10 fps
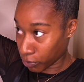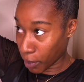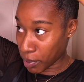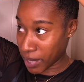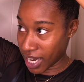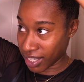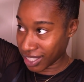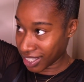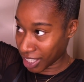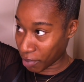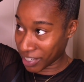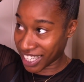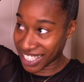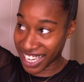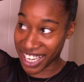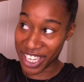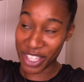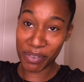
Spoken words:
Rubber bands. I'm gonna take another